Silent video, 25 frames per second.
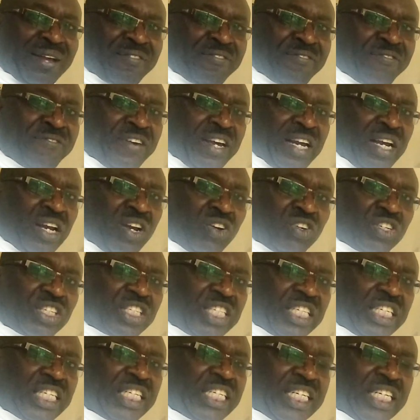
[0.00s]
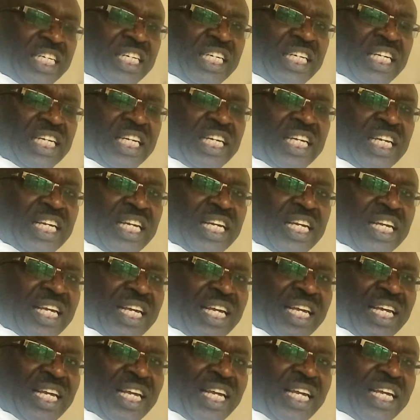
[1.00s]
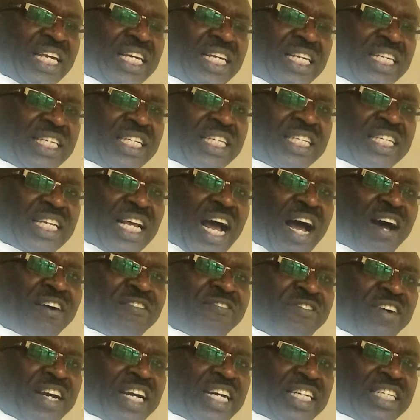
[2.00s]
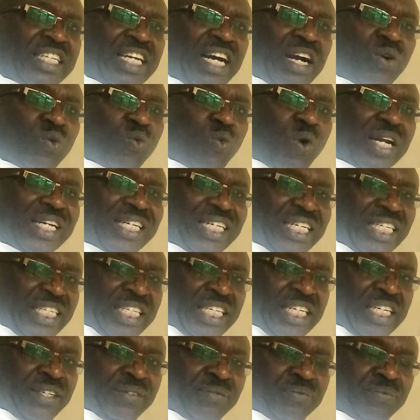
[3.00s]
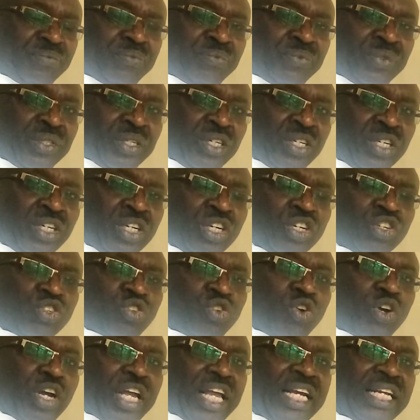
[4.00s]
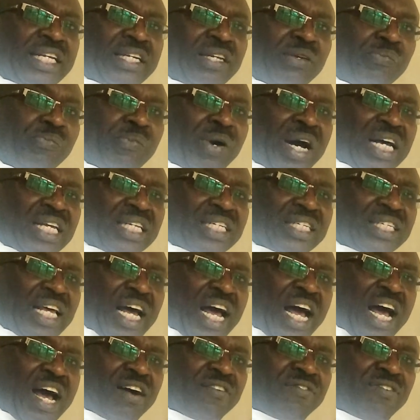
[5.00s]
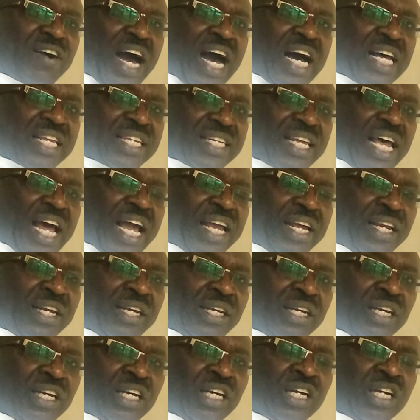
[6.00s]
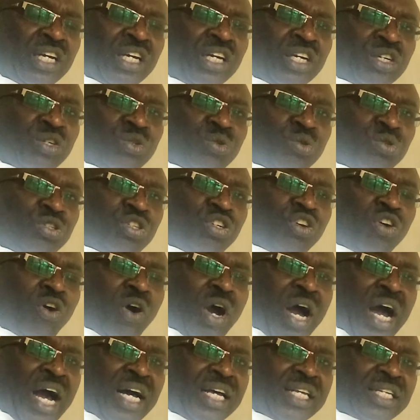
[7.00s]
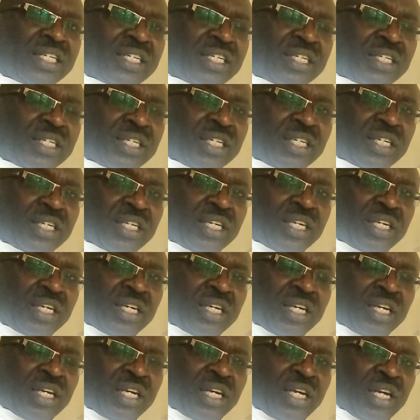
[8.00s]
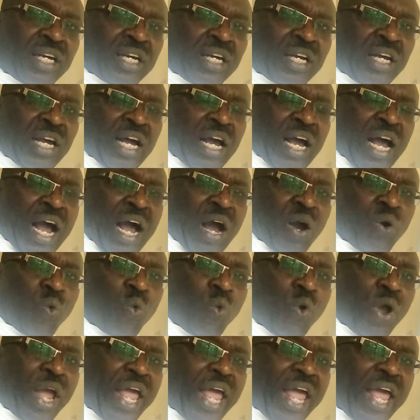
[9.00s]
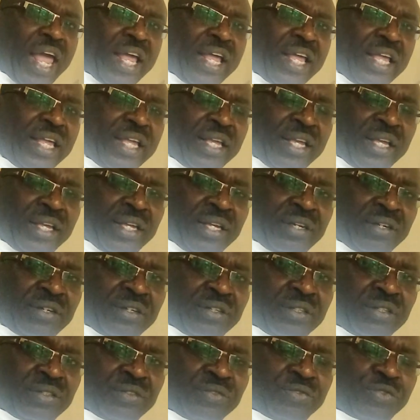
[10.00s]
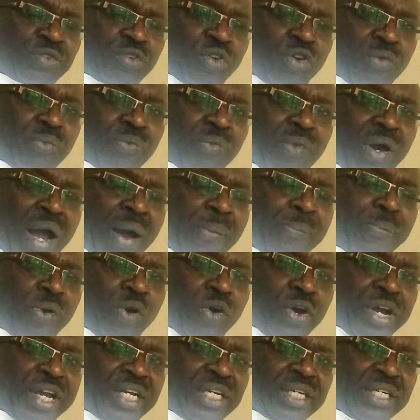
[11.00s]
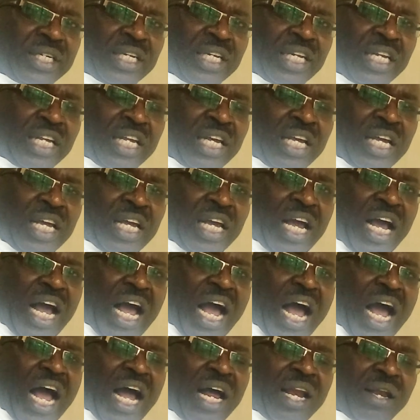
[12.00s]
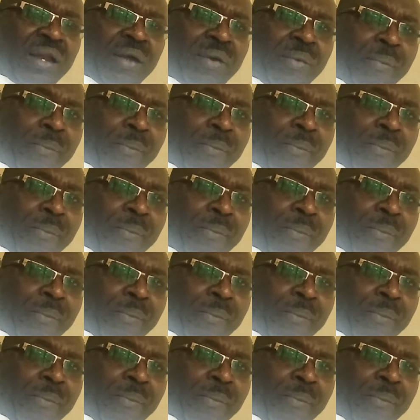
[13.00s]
Velocity is a vector quantity. So it must have a sign to show us away from a point and